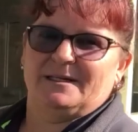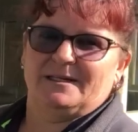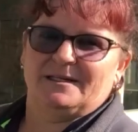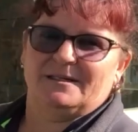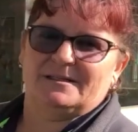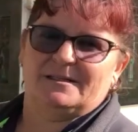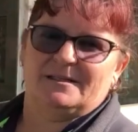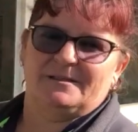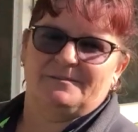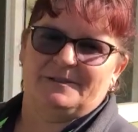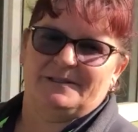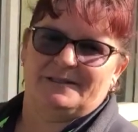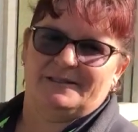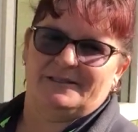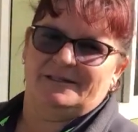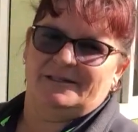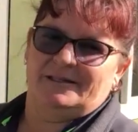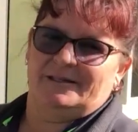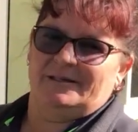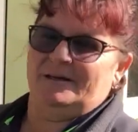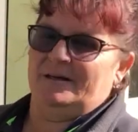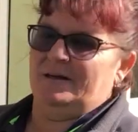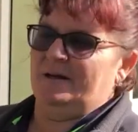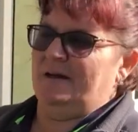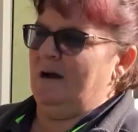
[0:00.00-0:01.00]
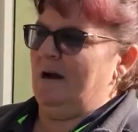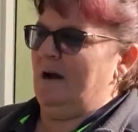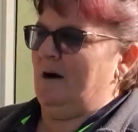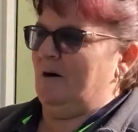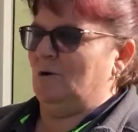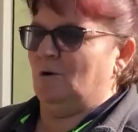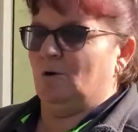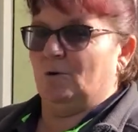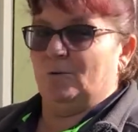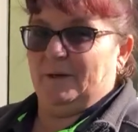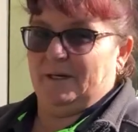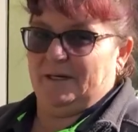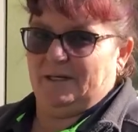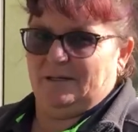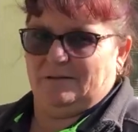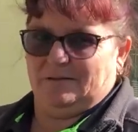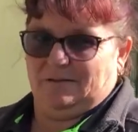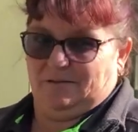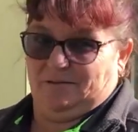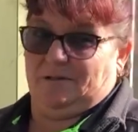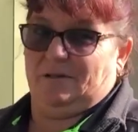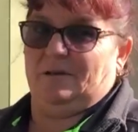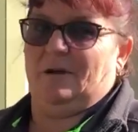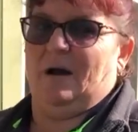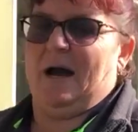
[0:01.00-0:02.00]
inclement, or we
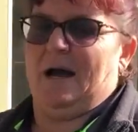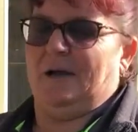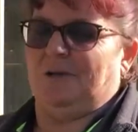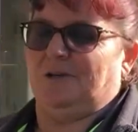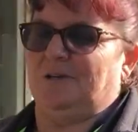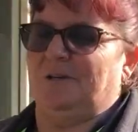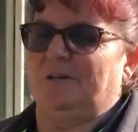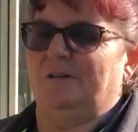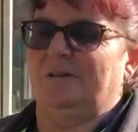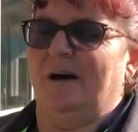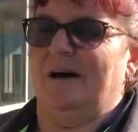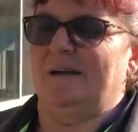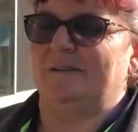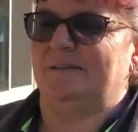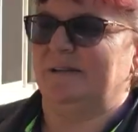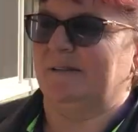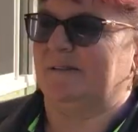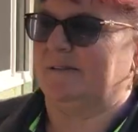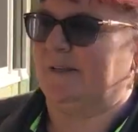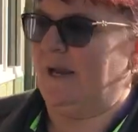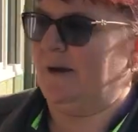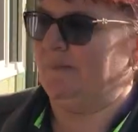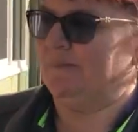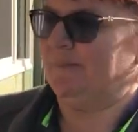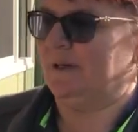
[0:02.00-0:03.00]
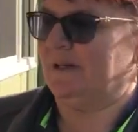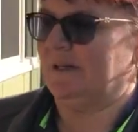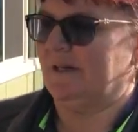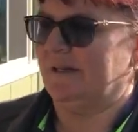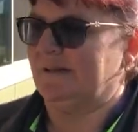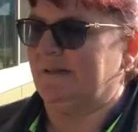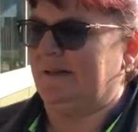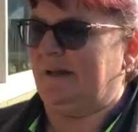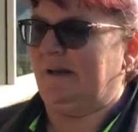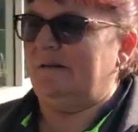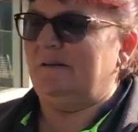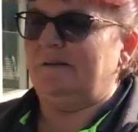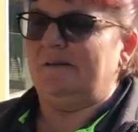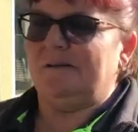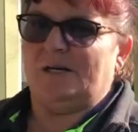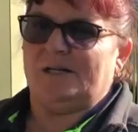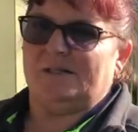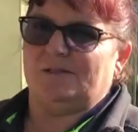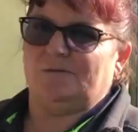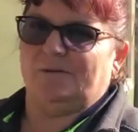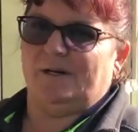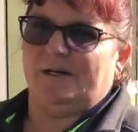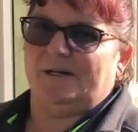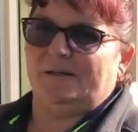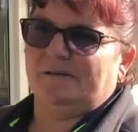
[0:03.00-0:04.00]
utilise the sandpit
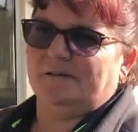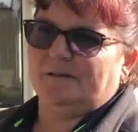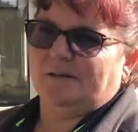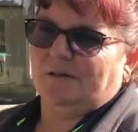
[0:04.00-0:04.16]
as well.